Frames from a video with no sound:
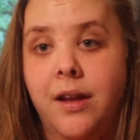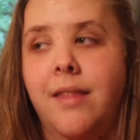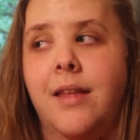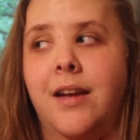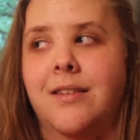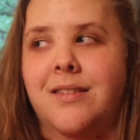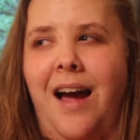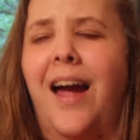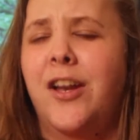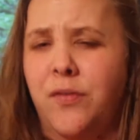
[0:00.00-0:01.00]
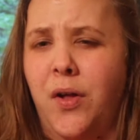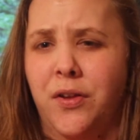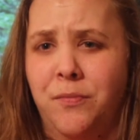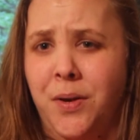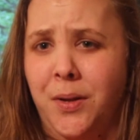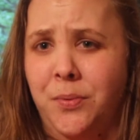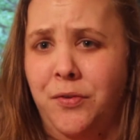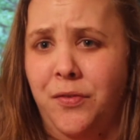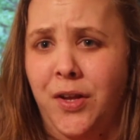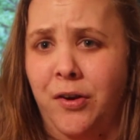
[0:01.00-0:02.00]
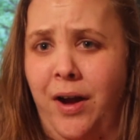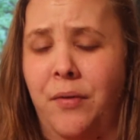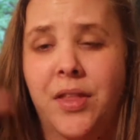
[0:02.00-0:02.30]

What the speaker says: And that is kind of all I've been able to figure out.